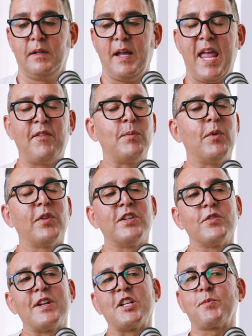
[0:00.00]

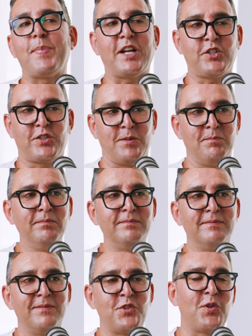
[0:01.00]
everybody's on a spectrum.
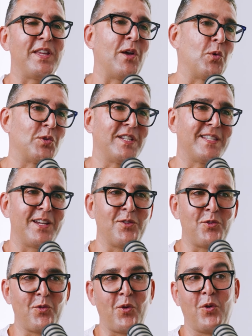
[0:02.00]
You're either autistic or
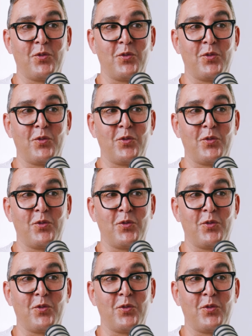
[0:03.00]
you're not